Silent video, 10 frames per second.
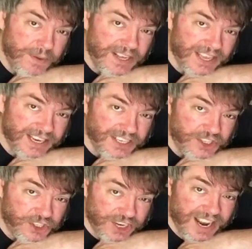me like a
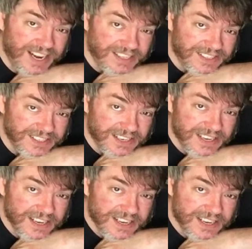giant